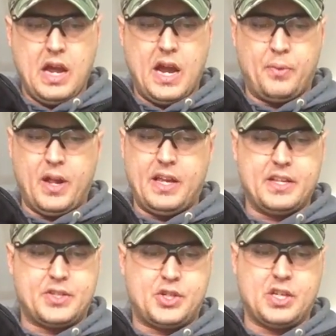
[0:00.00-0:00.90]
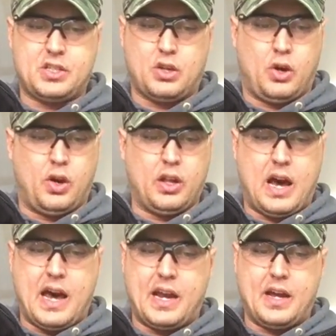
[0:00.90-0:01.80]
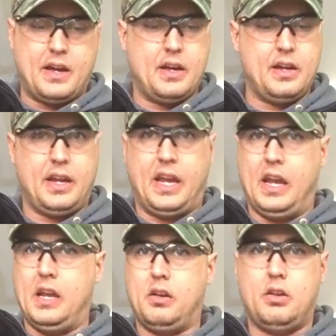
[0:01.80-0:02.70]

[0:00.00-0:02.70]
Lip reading: And really it's just a whole lot of heat.